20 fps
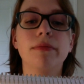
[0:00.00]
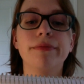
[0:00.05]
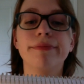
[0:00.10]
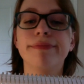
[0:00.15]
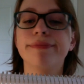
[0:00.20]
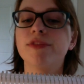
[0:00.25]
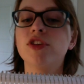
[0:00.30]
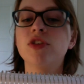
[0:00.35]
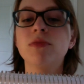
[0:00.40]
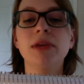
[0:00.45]

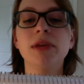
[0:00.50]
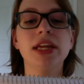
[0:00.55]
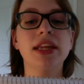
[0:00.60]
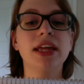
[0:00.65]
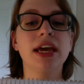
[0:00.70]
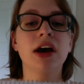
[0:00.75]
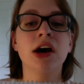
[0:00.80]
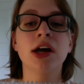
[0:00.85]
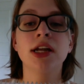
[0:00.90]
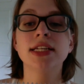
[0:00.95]
To me, they
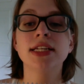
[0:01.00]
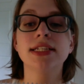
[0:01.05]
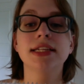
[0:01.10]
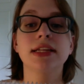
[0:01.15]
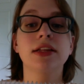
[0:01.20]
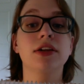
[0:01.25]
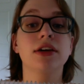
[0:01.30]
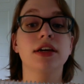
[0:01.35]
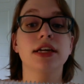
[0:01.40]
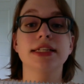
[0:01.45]
honestly
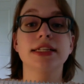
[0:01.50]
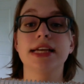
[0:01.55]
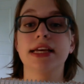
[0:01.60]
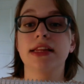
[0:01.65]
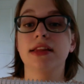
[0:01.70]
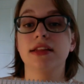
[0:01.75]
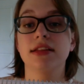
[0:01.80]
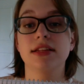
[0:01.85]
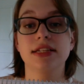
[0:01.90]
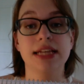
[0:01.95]
look exactly
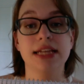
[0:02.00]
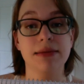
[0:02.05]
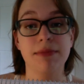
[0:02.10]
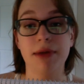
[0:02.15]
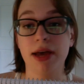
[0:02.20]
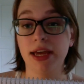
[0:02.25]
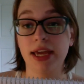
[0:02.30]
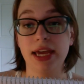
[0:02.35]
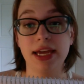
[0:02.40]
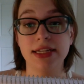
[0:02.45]
the same. I
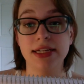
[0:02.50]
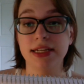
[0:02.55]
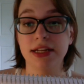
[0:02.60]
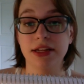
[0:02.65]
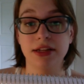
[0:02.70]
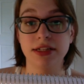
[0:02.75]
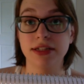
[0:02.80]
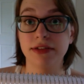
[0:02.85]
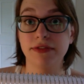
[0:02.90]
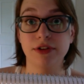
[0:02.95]
can't tell a
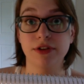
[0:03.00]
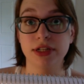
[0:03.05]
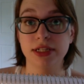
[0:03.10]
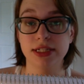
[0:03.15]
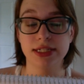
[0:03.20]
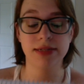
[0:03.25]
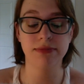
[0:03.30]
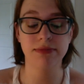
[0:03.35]
difference.